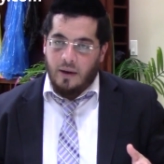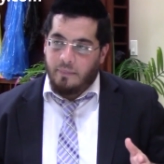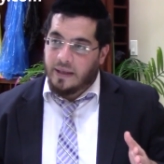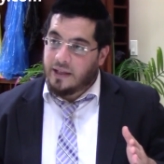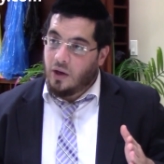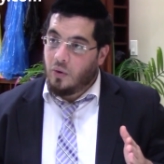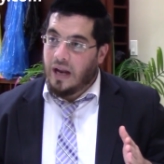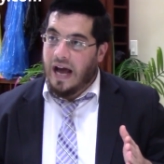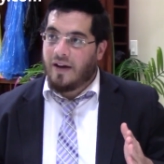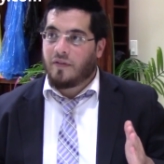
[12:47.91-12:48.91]
but the
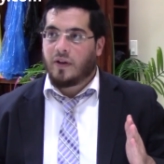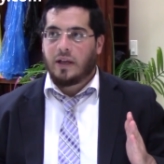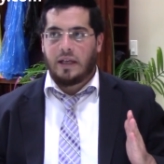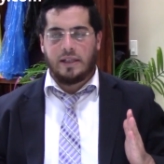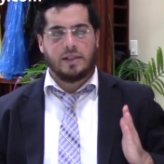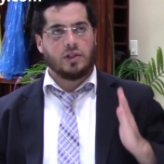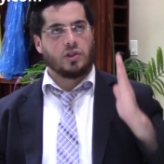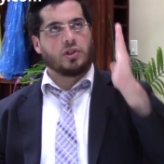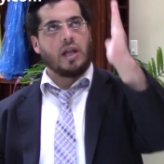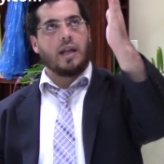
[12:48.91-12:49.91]
lulav is
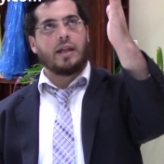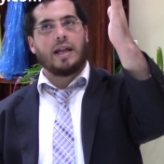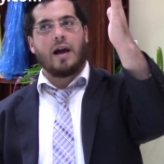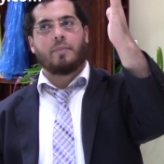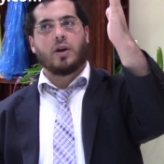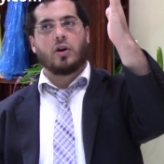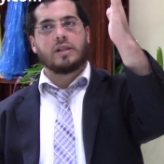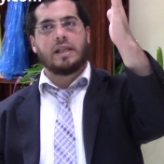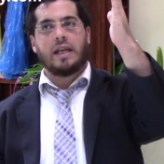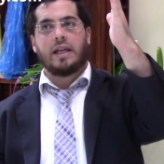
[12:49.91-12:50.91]
standing up
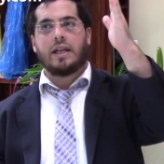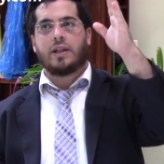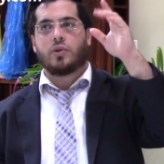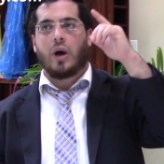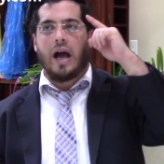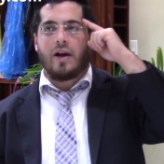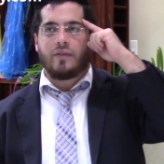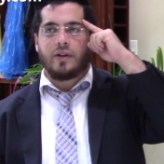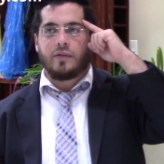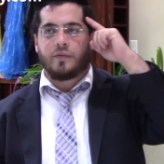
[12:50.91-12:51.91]
because he need to have
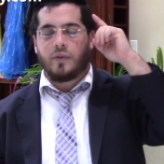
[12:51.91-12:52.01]
in